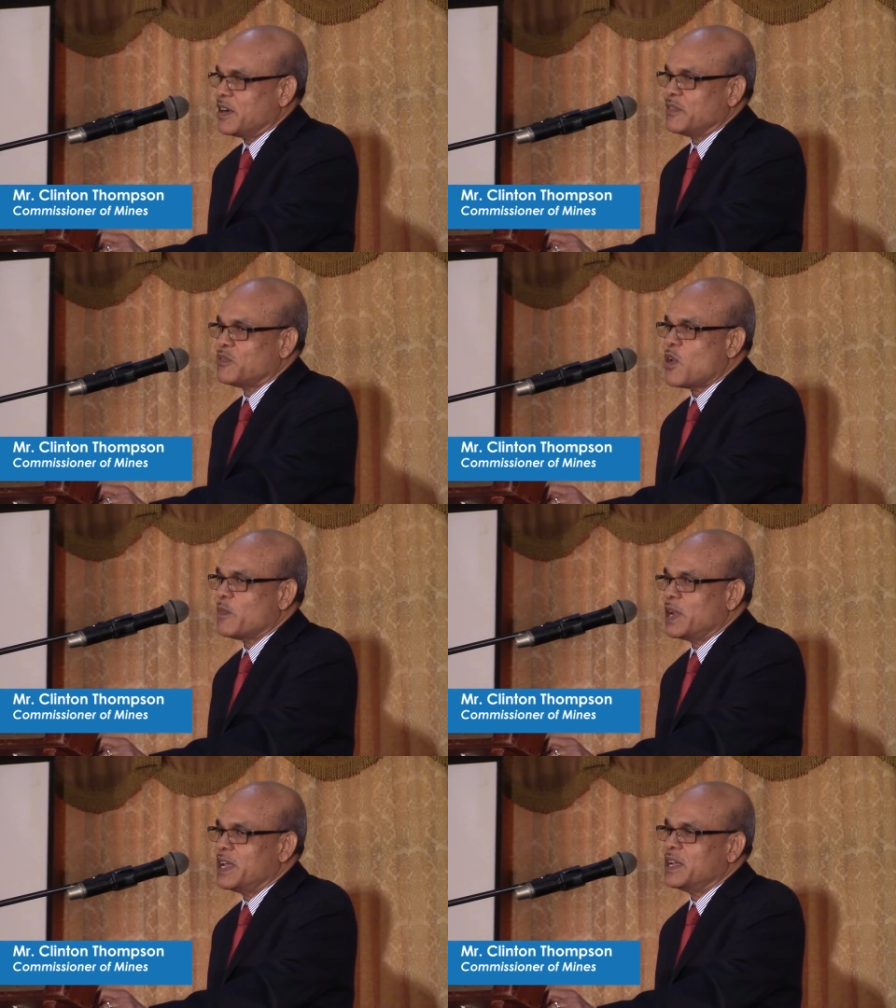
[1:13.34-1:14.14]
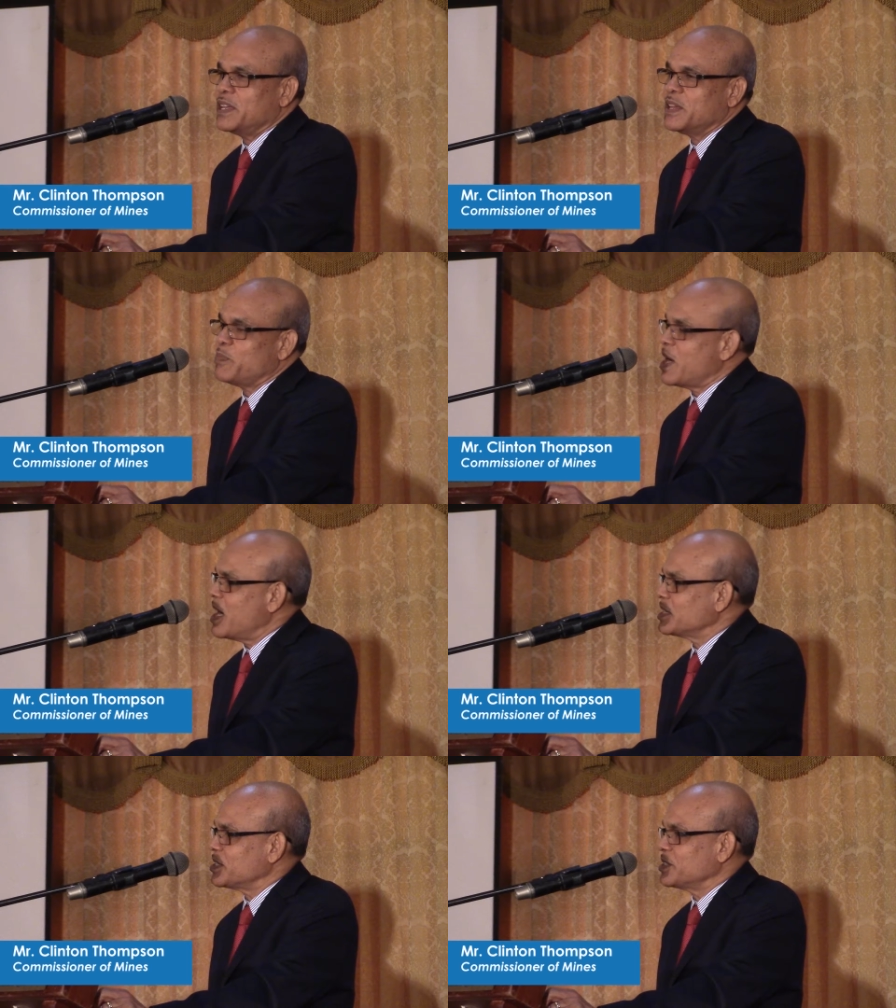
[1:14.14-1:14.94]
Formerly in the
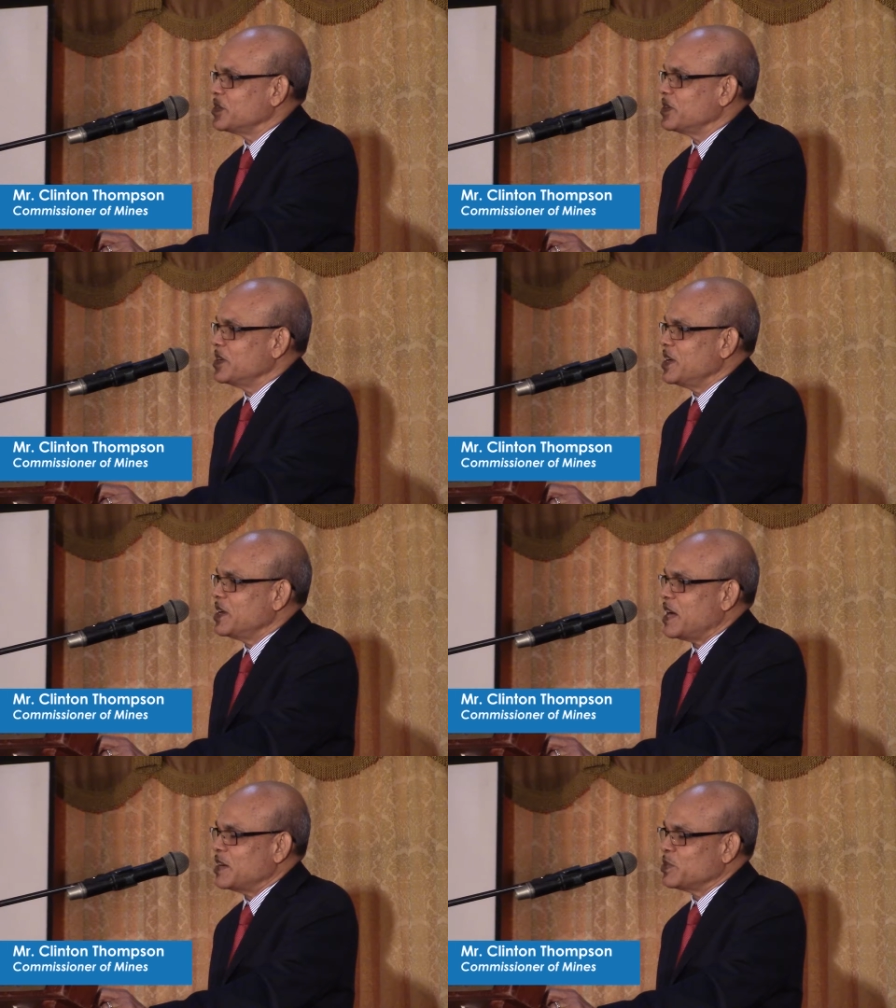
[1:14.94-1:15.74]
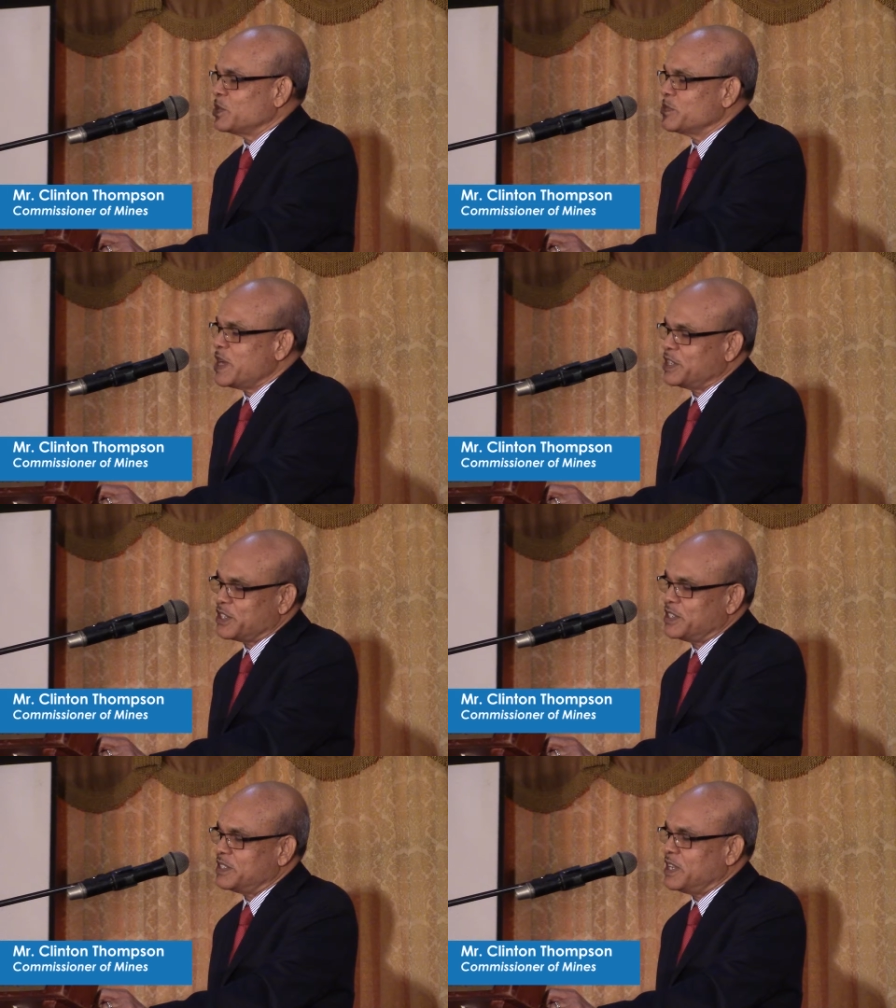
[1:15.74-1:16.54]
past, as I was
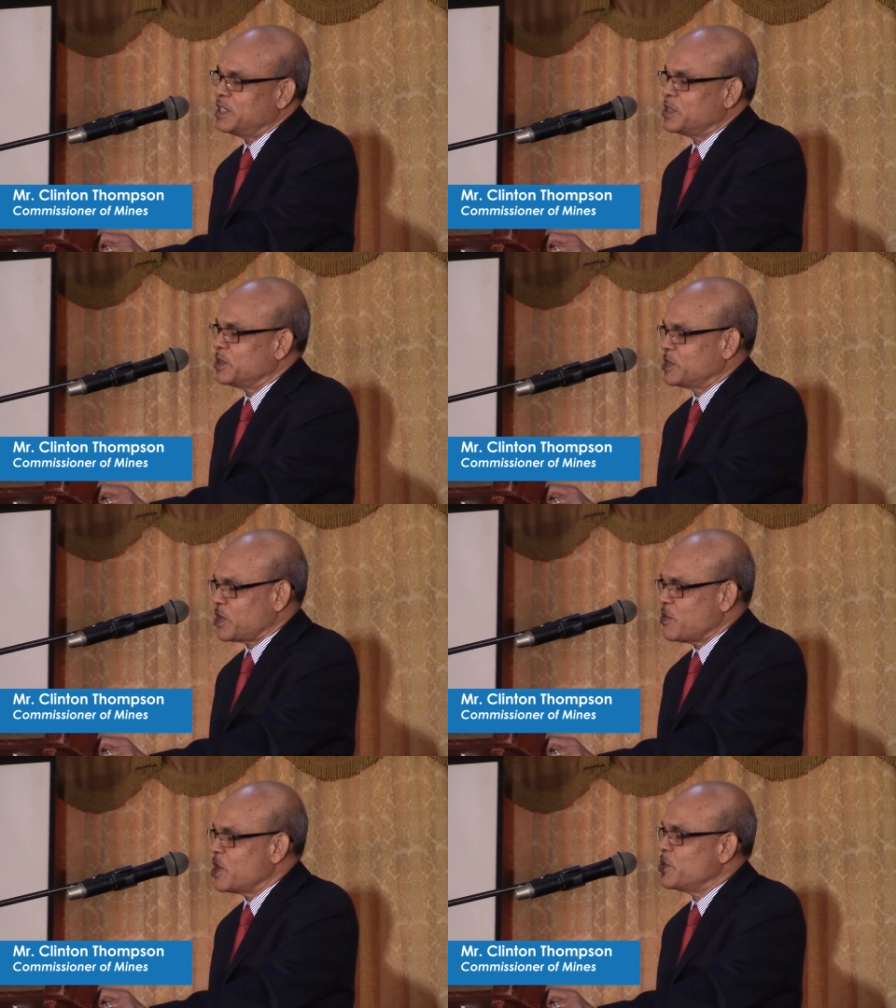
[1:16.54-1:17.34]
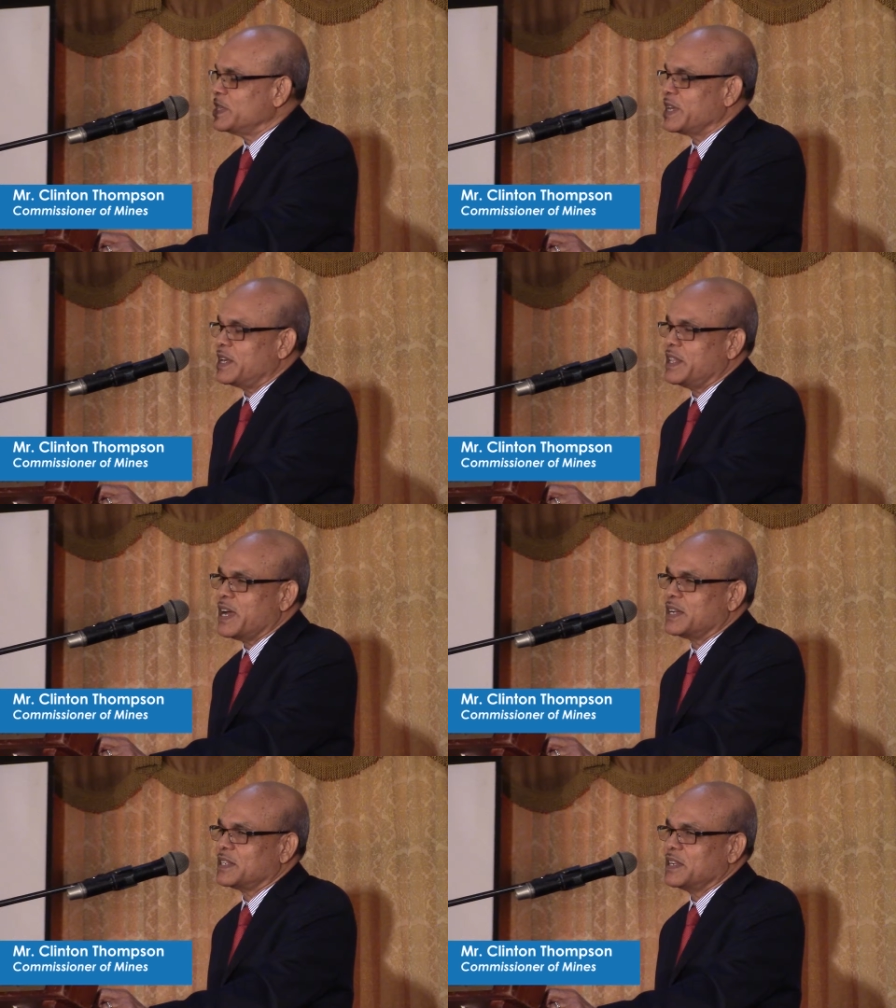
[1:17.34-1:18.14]
mentioned into someone recently,
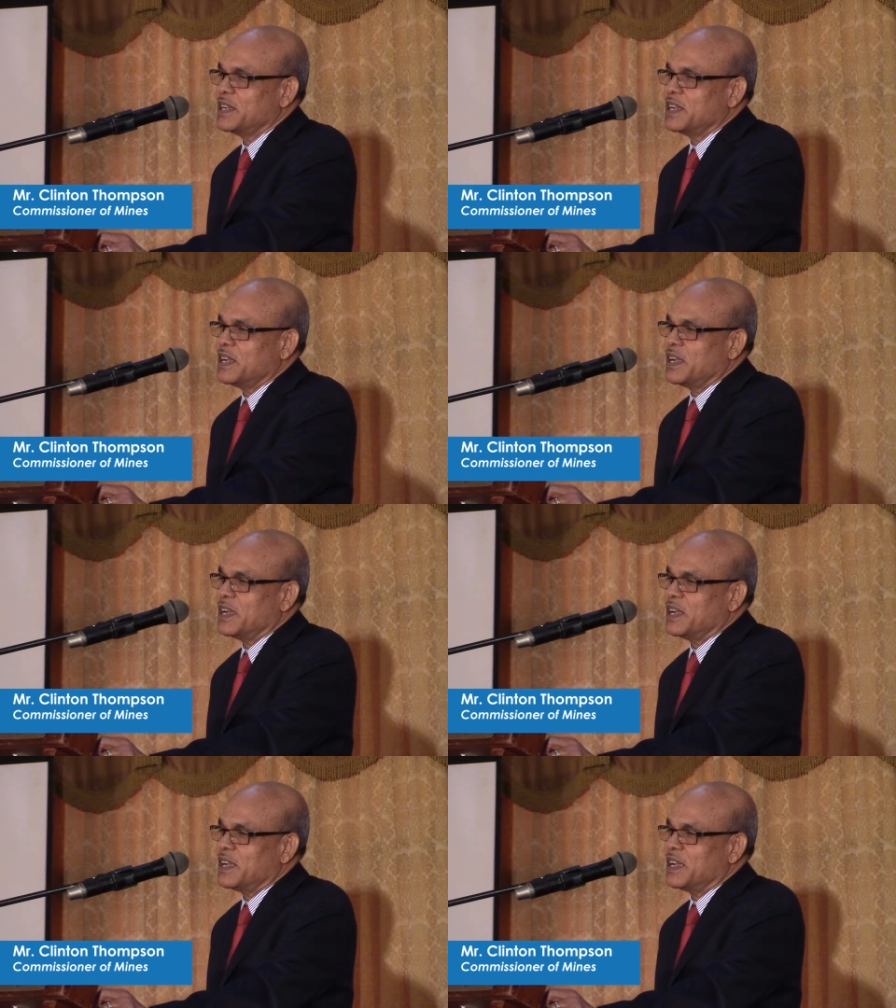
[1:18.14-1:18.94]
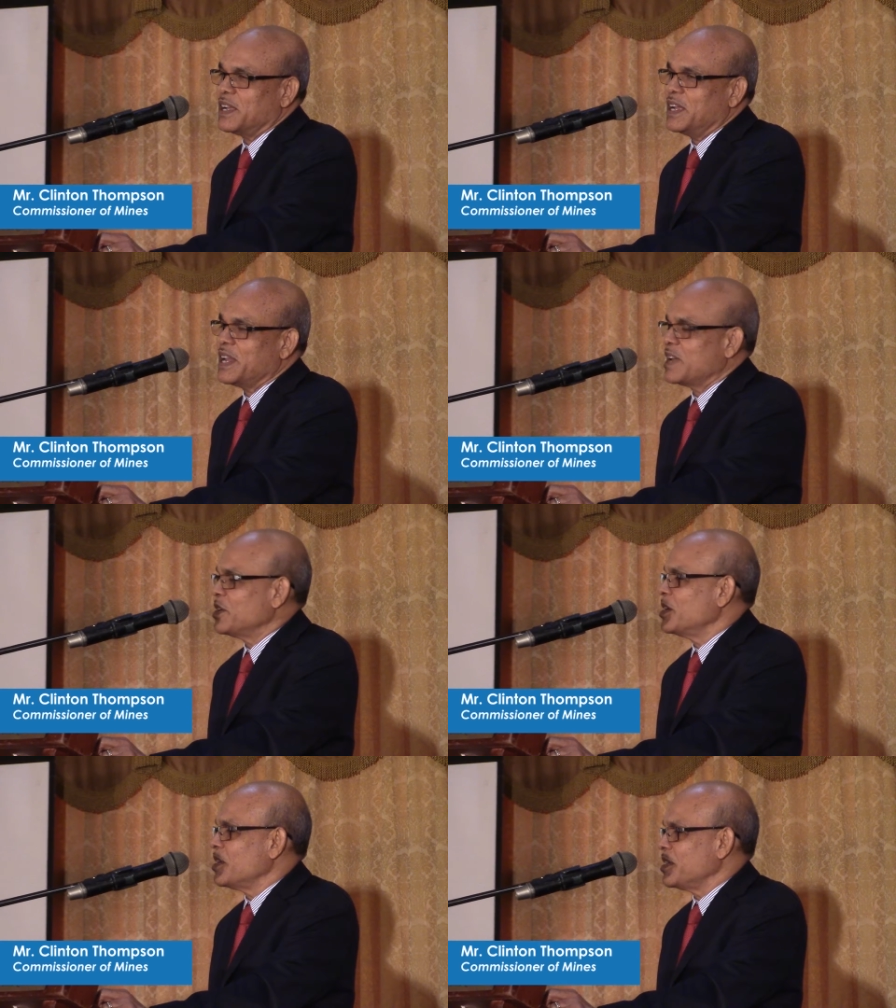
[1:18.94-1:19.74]
that it had
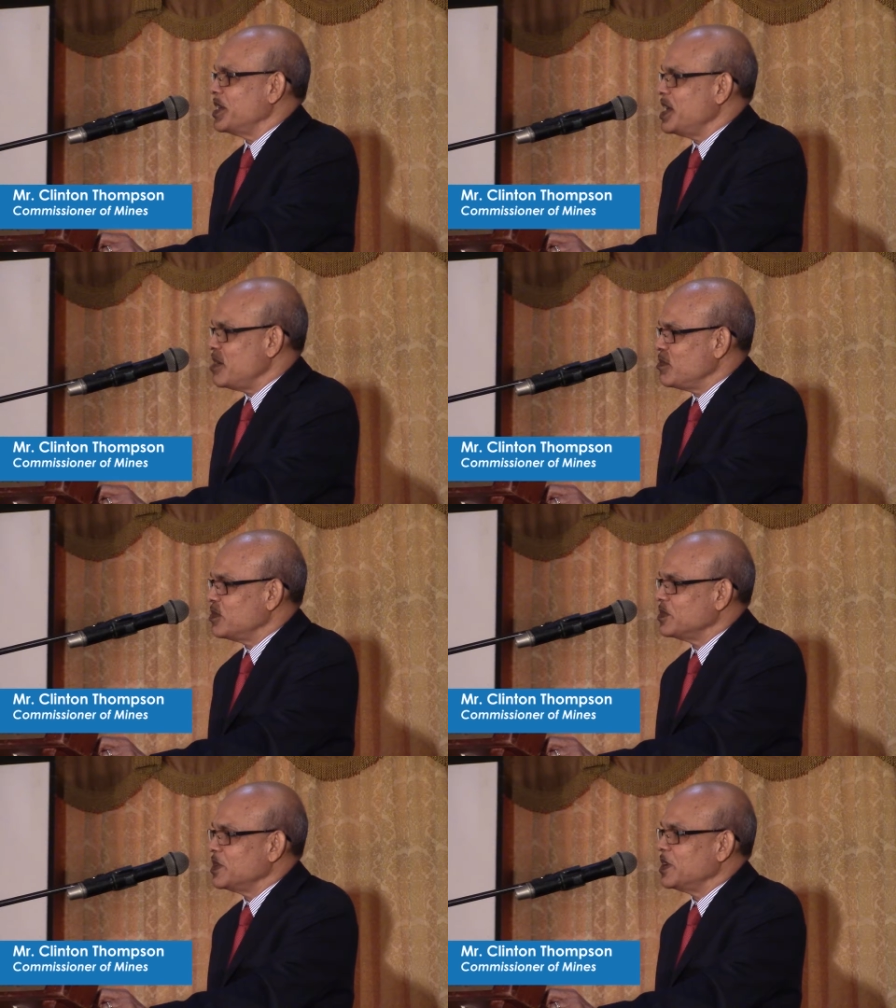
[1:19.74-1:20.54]
another name.